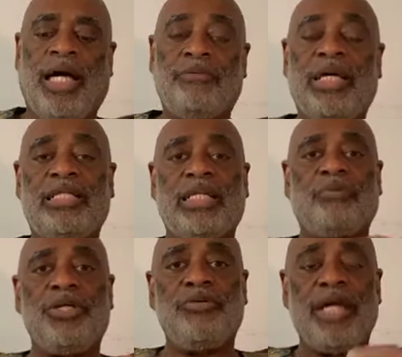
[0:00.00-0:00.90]
And he
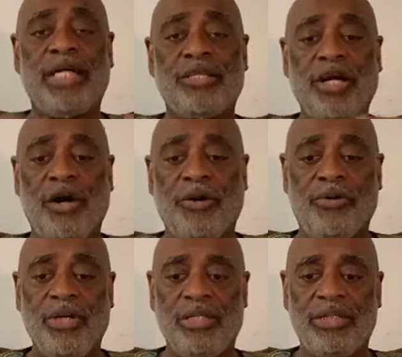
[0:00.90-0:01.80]
says, when you let
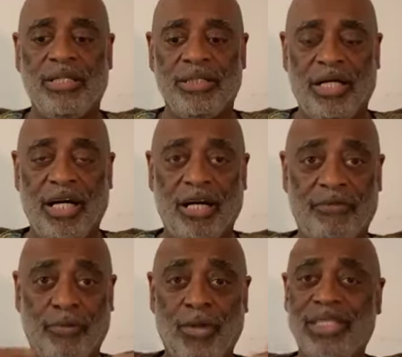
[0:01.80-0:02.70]
go
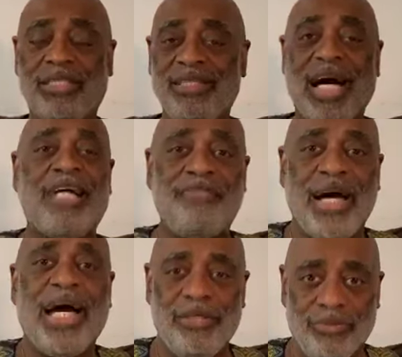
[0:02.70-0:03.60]
of what's not
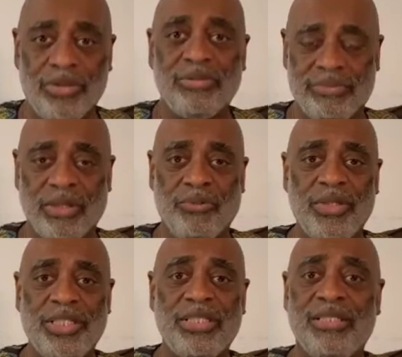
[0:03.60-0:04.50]
valuable,
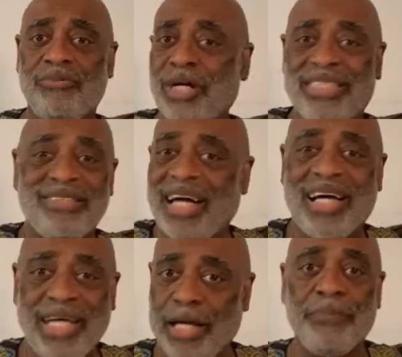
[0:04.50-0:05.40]
which is what's
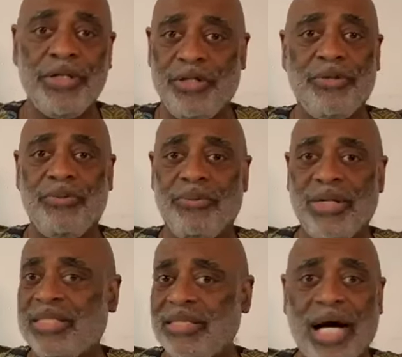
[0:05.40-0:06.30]
not helping you,
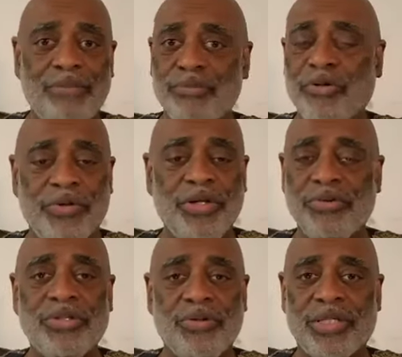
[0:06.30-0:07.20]
what's not moving
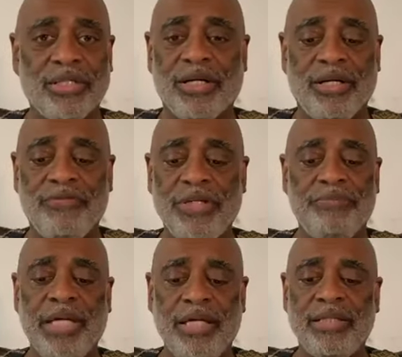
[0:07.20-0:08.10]
you toward love
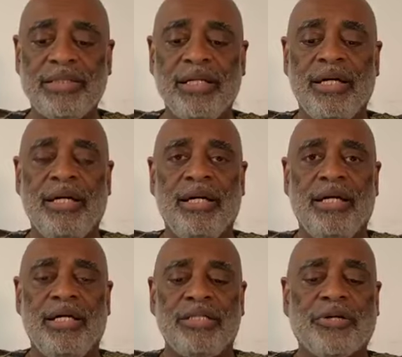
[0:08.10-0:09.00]
and peace,
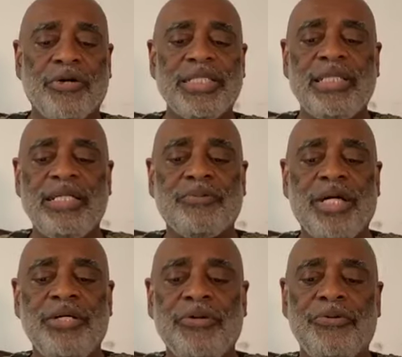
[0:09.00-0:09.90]
the Course says
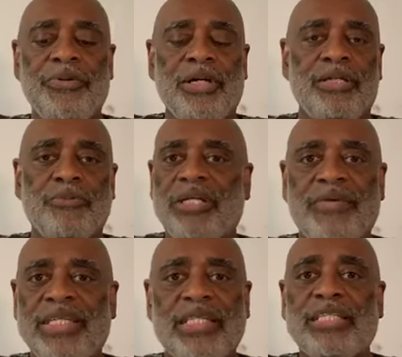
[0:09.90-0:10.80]
where you would
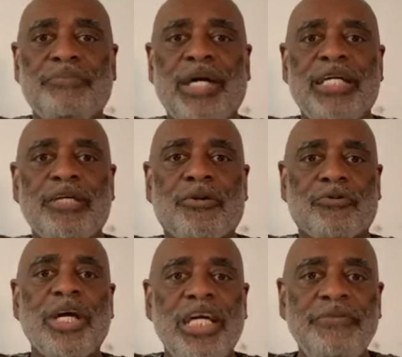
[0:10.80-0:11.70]
have anticipated
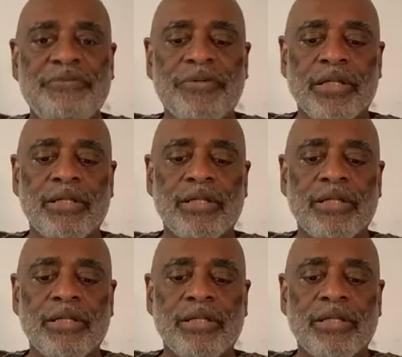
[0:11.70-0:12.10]
grief,